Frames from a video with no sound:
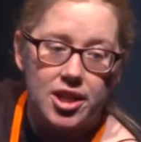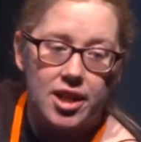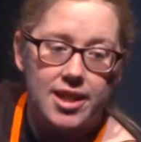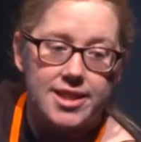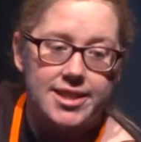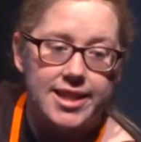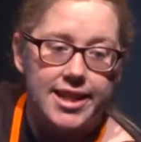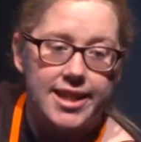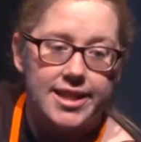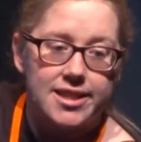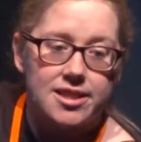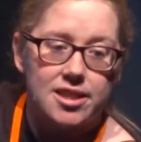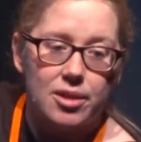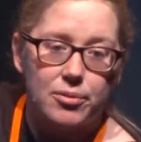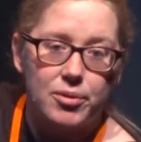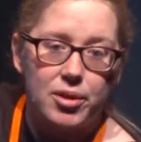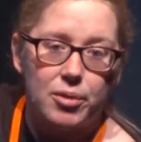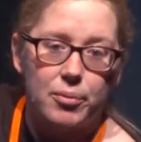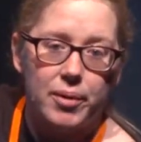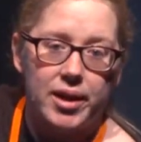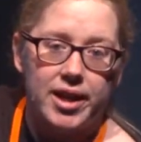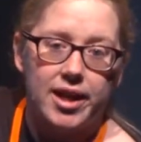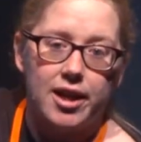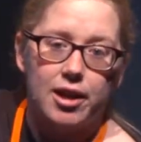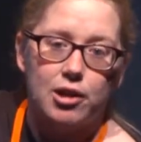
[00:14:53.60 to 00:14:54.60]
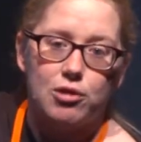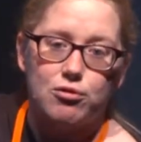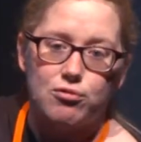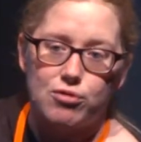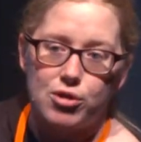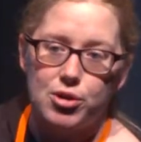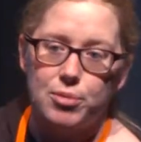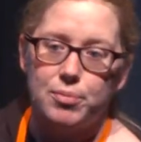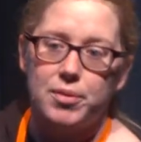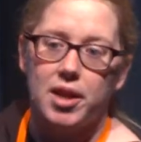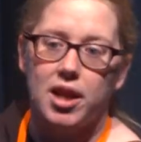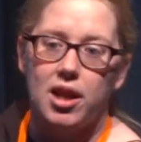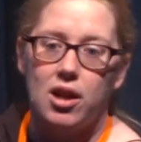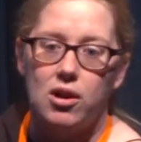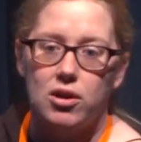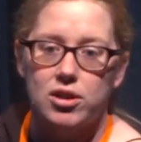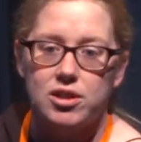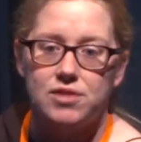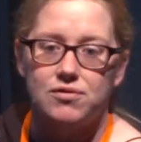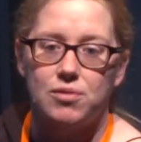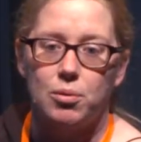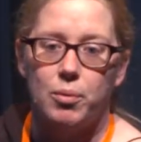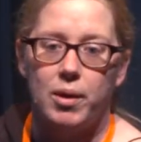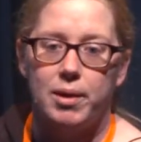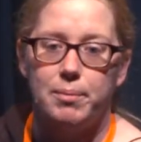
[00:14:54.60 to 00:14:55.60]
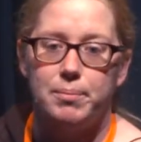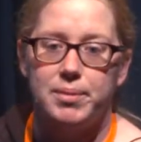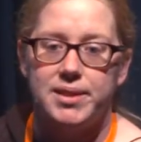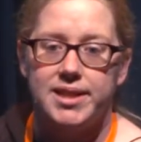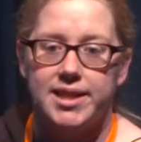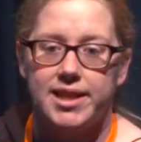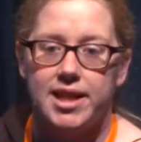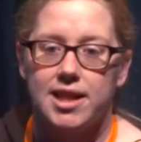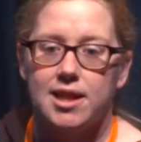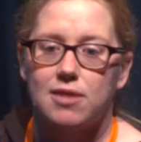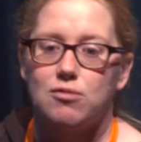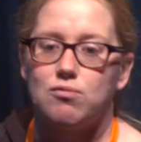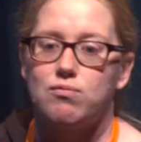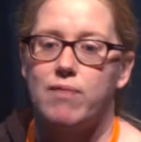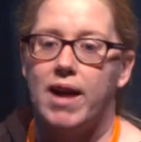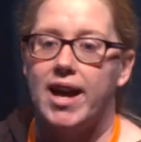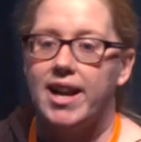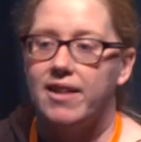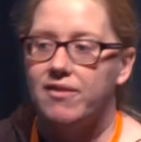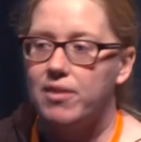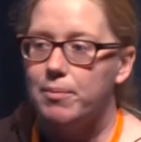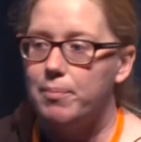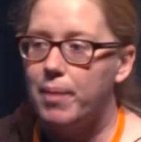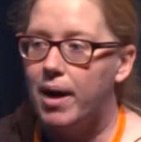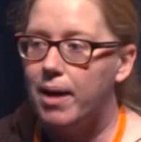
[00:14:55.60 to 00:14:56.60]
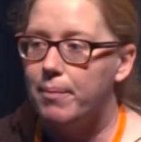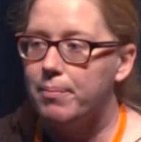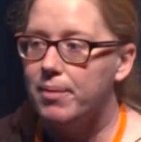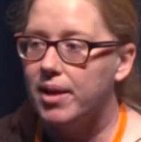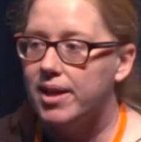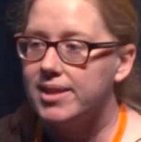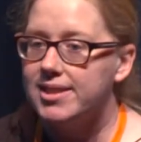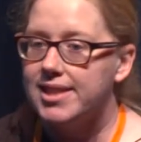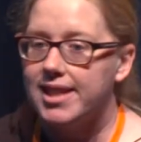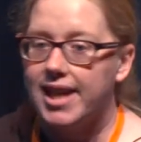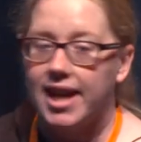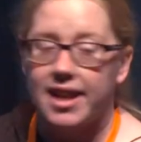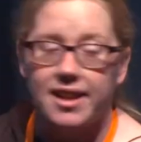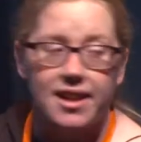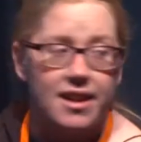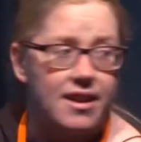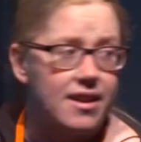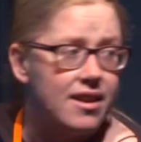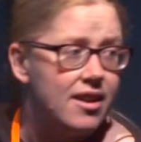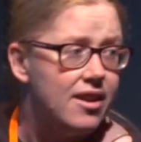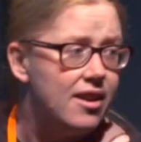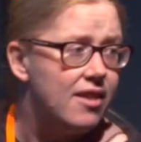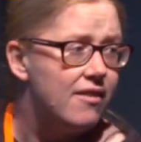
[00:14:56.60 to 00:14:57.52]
ID so that we can group the logs for one particular run of a pipeline together